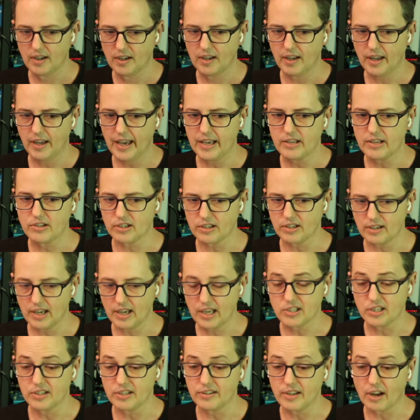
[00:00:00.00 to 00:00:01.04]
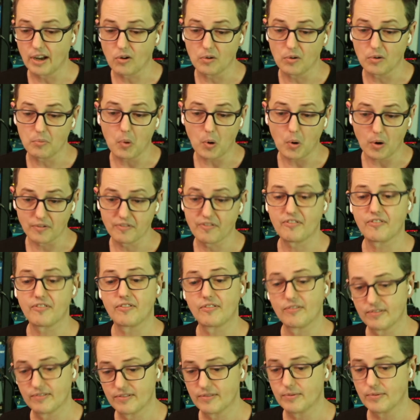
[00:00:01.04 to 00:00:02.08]
as a necromorph,
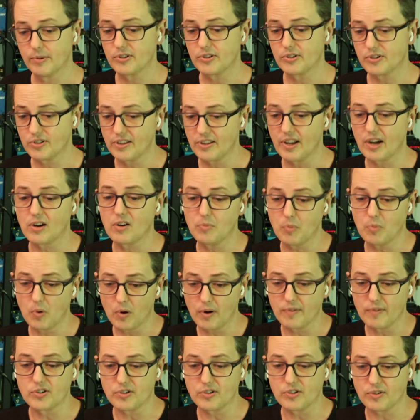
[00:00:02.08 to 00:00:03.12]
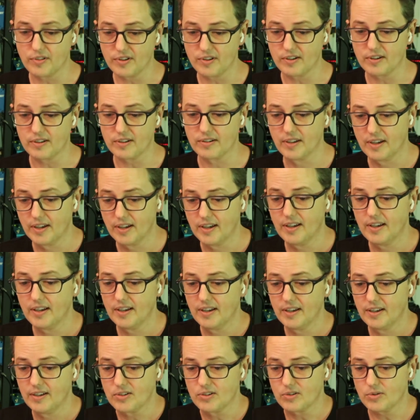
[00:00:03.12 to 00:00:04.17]
which the necromorphs are the
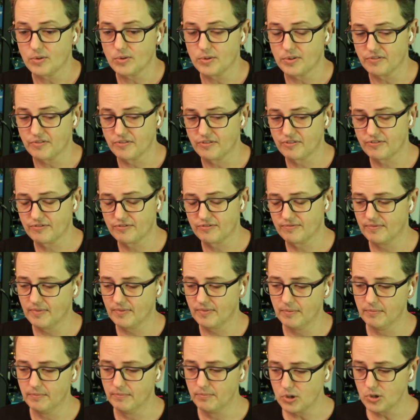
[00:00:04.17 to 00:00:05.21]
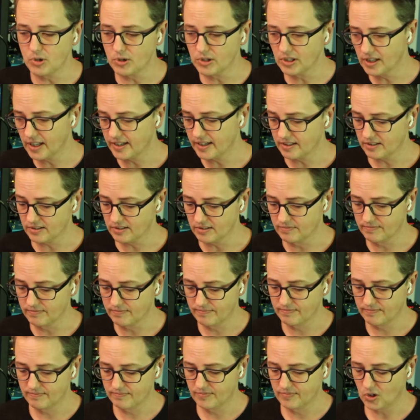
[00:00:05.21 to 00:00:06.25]
sort of mutilated
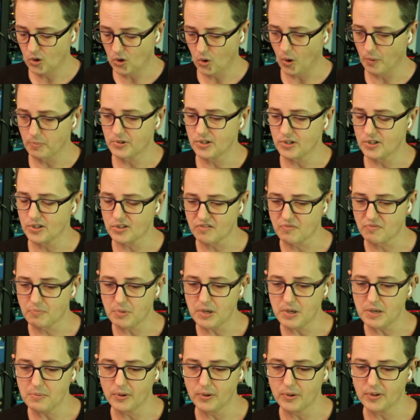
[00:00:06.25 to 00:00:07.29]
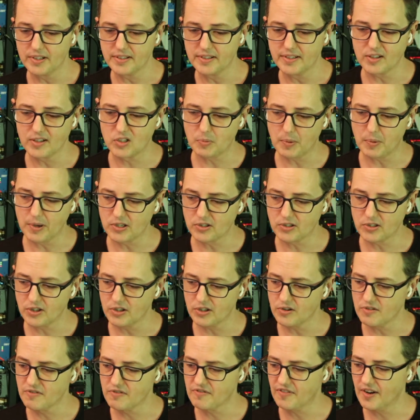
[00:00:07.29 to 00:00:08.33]
corpses of people in Deadspace that
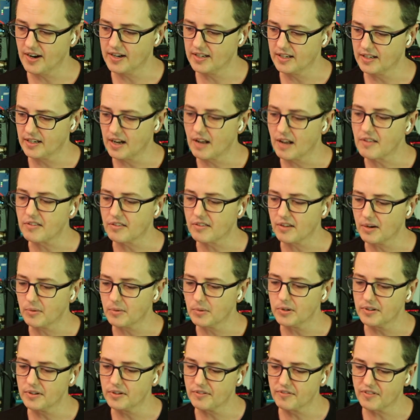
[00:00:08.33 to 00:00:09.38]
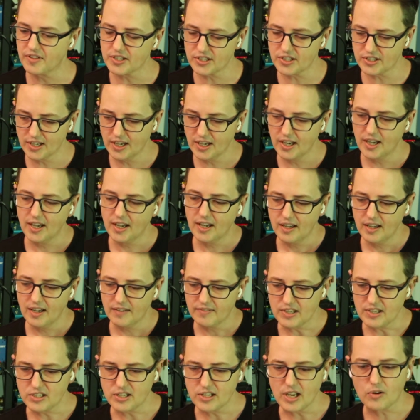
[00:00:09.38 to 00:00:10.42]
you're fighting. And I thought, well, if these
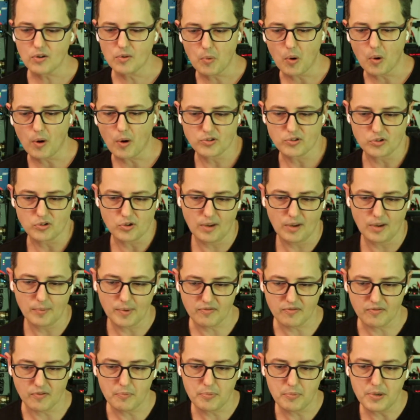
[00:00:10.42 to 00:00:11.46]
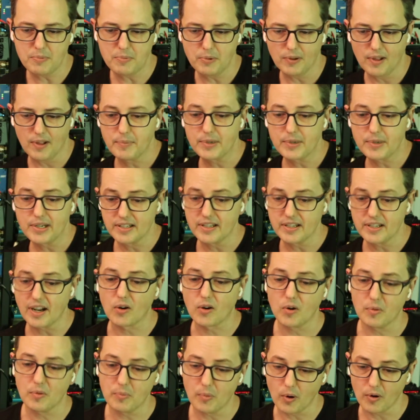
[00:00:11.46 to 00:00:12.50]
necromorphs are coming from people, I'm going to
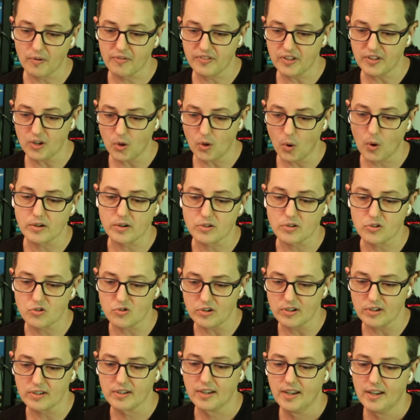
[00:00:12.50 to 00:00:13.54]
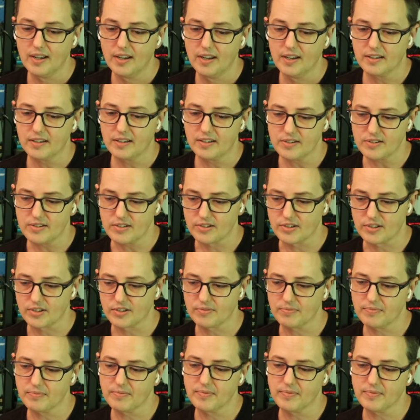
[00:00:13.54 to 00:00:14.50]
necromorph the orchestra, because